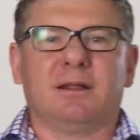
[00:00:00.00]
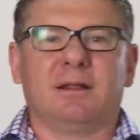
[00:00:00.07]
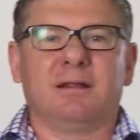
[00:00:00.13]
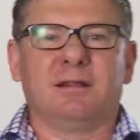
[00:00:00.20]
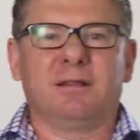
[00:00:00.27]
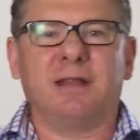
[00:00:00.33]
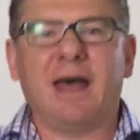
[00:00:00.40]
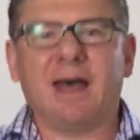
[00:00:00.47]

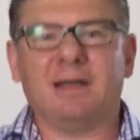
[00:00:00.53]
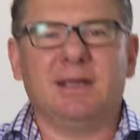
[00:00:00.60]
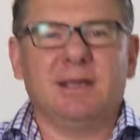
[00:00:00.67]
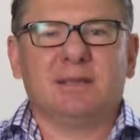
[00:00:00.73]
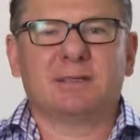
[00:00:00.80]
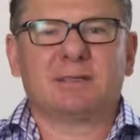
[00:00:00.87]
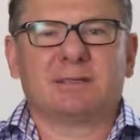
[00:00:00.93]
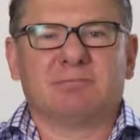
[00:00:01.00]
That
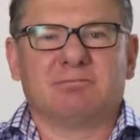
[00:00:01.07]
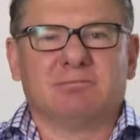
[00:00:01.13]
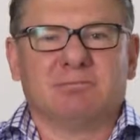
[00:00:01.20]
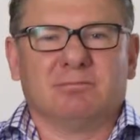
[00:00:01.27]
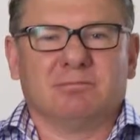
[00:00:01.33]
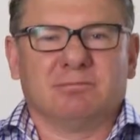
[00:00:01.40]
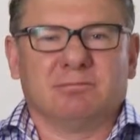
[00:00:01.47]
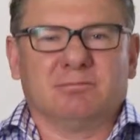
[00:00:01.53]
is
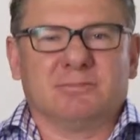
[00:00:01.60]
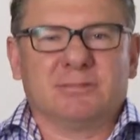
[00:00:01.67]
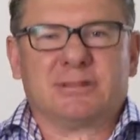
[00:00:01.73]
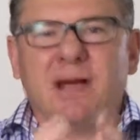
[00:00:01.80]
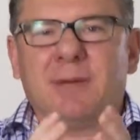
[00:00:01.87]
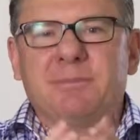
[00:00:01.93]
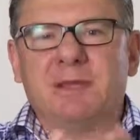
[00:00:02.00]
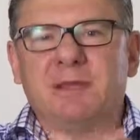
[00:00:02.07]

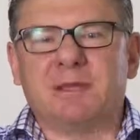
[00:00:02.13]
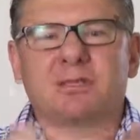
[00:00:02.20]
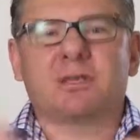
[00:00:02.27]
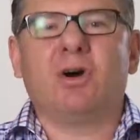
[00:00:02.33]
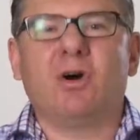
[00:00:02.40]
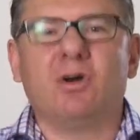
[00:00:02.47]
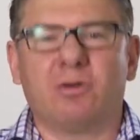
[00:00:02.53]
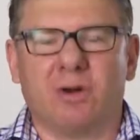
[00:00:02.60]
something that's
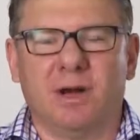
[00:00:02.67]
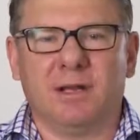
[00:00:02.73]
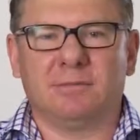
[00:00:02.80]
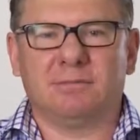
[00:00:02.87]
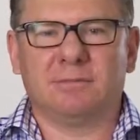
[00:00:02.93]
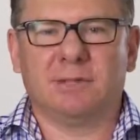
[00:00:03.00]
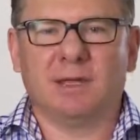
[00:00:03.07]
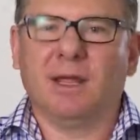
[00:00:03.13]
concrete.
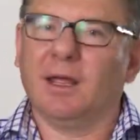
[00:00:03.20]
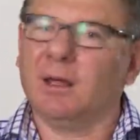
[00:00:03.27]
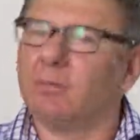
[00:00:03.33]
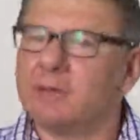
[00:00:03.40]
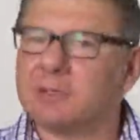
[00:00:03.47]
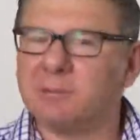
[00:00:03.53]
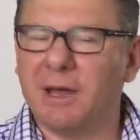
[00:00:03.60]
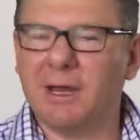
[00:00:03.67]

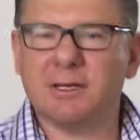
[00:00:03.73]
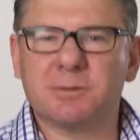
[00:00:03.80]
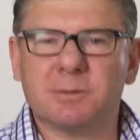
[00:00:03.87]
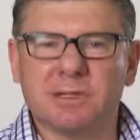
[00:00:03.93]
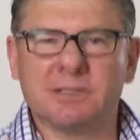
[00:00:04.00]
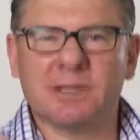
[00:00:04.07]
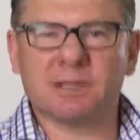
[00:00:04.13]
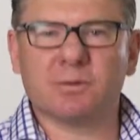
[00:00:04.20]
Risk
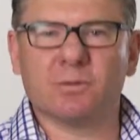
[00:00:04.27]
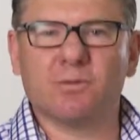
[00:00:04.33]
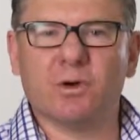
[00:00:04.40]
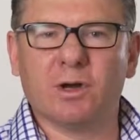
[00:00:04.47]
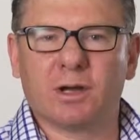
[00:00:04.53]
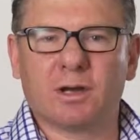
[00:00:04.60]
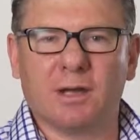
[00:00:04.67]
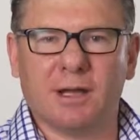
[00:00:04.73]
management doesn't
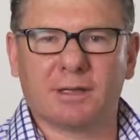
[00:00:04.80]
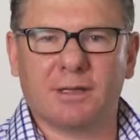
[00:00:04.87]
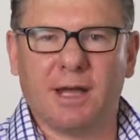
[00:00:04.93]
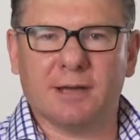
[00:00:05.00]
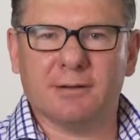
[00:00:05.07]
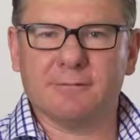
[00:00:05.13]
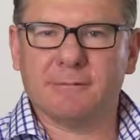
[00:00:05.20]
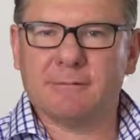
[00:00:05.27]
work like
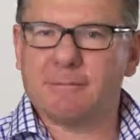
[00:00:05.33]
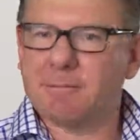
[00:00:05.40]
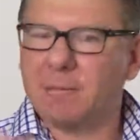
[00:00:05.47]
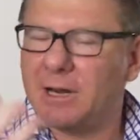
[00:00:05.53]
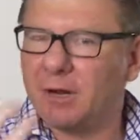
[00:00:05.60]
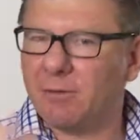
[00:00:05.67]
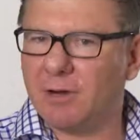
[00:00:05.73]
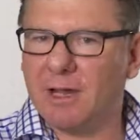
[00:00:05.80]
that.
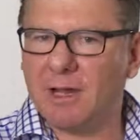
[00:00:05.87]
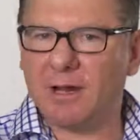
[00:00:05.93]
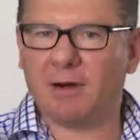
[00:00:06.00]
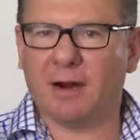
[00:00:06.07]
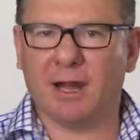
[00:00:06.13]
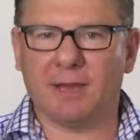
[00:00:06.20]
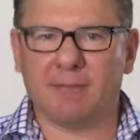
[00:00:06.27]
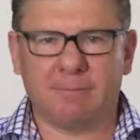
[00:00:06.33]
But I
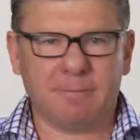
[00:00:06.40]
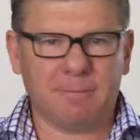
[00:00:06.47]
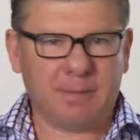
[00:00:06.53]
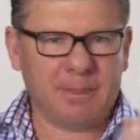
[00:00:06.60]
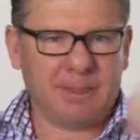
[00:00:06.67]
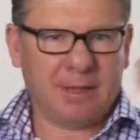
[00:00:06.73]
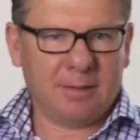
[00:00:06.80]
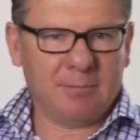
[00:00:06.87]
reiterate
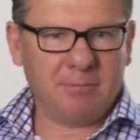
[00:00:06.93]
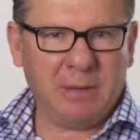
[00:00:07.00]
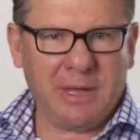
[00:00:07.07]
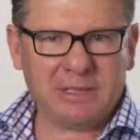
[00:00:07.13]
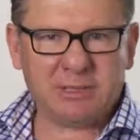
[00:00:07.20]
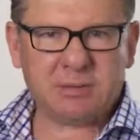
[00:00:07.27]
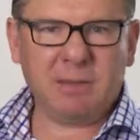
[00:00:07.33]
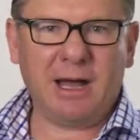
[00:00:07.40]

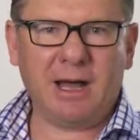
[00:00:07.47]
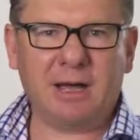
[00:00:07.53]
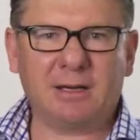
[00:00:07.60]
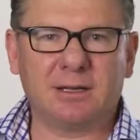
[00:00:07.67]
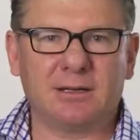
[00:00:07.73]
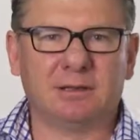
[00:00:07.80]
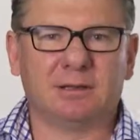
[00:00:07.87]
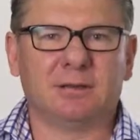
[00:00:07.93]
benchmark
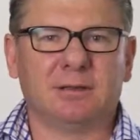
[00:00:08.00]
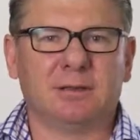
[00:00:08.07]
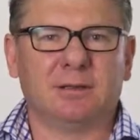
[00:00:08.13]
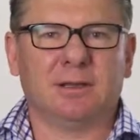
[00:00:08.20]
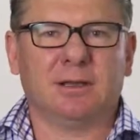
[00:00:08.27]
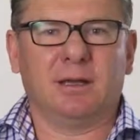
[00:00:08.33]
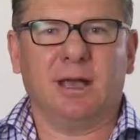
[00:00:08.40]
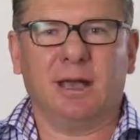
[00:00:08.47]

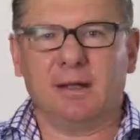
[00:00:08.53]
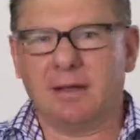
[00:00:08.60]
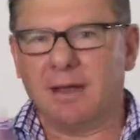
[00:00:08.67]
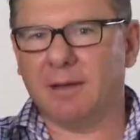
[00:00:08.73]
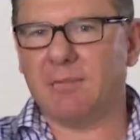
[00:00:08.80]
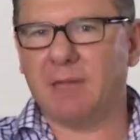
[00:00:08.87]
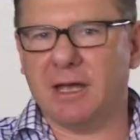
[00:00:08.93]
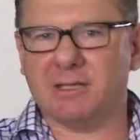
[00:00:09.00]
and
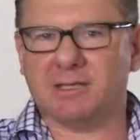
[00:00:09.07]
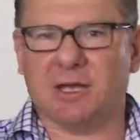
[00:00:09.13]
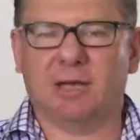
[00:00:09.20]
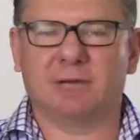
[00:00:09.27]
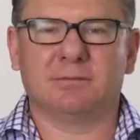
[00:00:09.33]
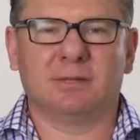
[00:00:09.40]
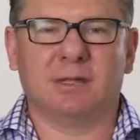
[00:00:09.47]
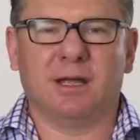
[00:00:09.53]
then measure.
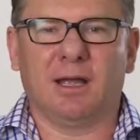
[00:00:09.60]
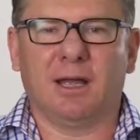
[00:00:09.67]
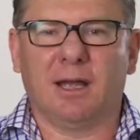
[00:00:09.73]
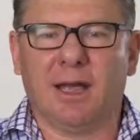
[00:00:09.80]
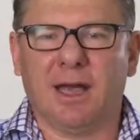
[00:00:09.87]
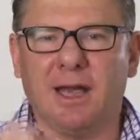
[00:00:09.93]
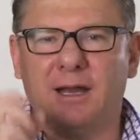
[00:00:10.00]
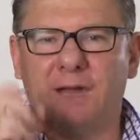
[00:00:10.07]

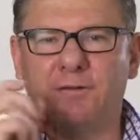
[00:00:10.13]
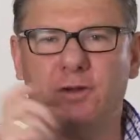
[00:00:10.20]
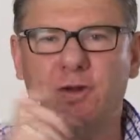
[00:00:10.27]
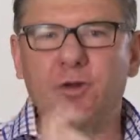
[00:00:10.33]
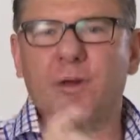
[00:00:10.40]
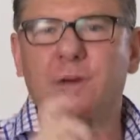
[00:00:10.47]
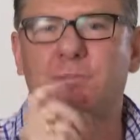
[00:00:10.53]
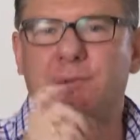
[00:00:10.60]
And if
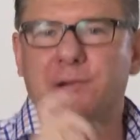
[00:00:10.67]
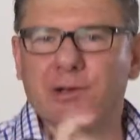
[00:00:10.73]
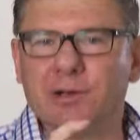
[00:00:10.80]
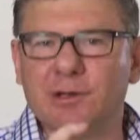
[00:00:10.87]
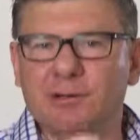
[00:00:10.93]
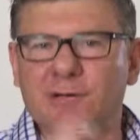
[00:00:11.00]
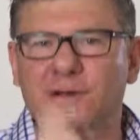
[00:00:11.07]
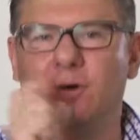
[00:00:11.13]
you
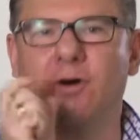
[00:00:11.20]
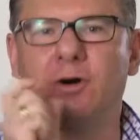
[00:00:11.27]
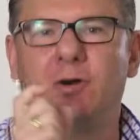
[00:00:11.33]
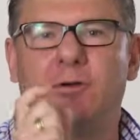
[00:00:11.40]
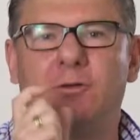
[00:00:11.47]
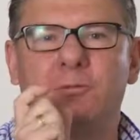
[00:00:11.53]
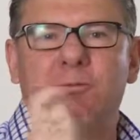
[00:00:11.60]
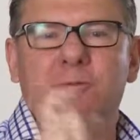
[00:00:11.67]
improve
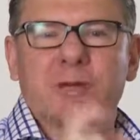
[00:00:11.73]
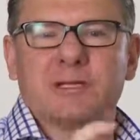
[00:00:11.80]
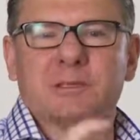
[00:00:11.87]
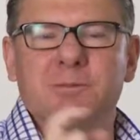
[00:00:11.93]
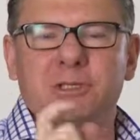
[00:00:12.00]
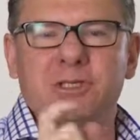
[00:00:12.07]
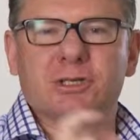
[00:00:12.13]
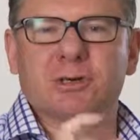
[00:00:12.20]
your
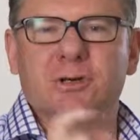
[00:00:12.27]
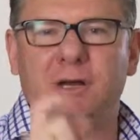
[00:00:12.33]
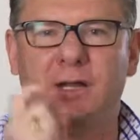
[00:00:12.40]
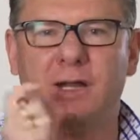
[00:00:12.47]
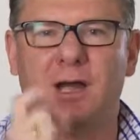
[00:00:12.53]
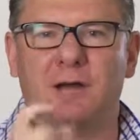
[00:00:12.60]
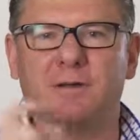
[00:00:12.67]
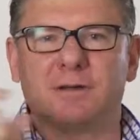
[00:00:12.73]
risk
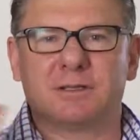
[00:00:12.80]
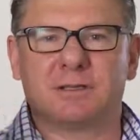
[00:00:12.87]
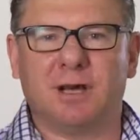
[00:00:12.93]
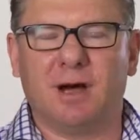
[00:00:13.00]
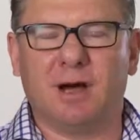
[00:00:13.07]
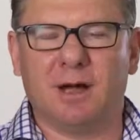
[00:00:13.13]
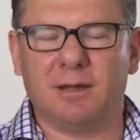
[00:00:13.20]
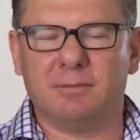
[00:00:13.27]
maturity over
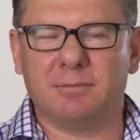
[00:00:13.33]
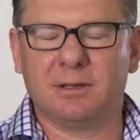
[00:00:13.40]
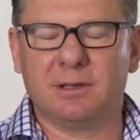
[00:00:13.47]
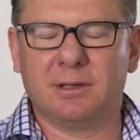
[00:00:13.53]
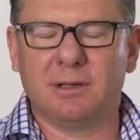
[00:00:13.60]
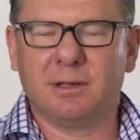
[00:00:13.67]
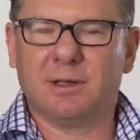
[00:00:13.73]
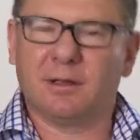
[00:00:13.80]
time,
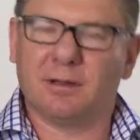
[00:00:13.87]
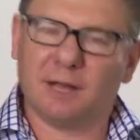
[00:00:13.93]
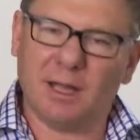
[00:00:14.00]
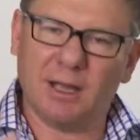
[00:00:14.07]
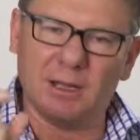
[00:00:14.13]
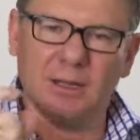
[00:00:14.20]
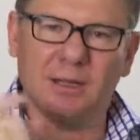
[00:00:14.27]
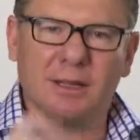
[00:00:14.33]

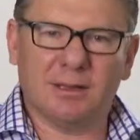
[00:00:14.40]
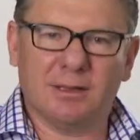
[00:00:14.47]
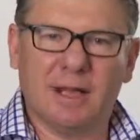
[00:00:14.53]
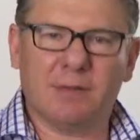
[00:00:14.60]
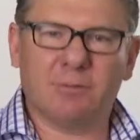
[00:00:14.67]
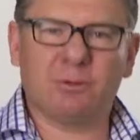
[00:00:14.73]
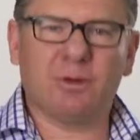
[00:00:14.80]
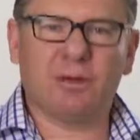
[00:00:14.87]
then
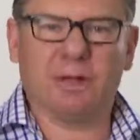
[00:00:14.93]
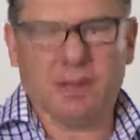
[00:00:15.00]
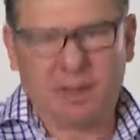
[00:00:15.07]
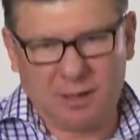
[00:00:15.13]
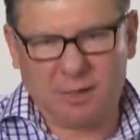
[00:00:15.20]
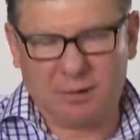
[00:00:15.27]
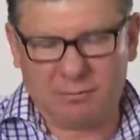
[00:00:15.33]
that will